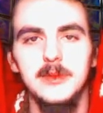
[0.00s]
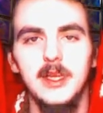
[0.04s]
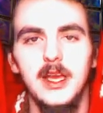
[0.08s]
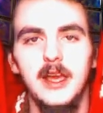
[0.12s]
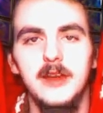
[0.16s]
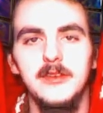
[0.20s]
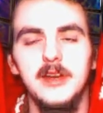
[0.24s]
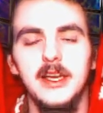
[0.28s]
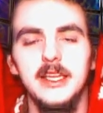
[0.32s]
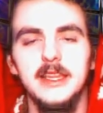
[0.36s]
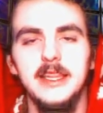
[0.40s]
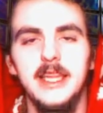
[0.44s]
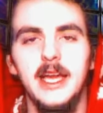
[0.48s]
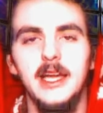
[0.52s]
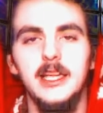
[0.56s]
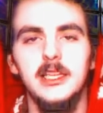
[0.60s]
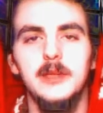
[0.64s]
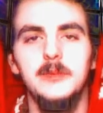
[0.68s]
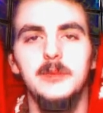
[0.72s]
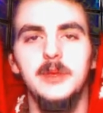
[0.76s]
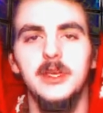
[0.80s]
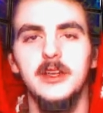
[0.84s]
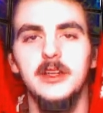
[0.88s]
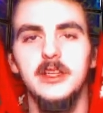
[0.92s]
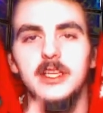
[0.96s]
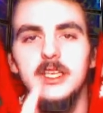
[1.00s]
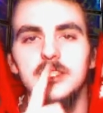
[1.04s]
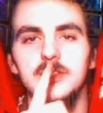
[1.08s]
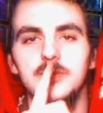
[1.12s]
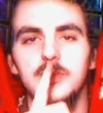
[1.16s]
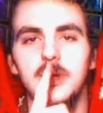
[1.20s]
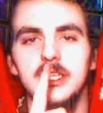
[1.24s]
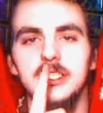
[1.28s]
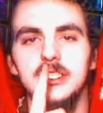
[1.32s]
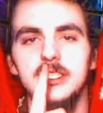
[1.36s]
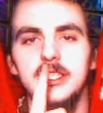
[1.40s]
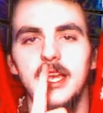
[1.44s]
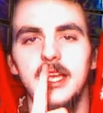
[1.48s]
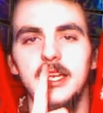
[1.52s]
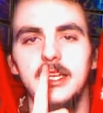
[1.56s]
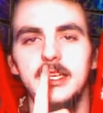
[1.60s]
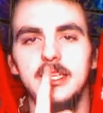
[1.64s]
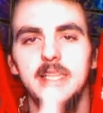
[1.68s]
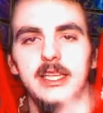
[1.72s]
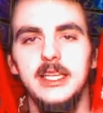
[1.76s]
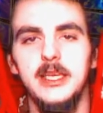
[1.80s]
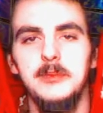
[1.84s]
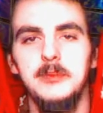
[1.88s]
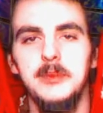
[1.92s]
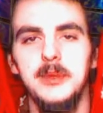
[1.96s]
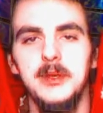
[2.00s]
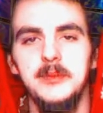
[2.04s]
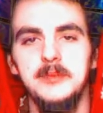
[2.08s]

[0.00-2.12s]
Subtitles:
I've got that clip here. Let's watch that clip.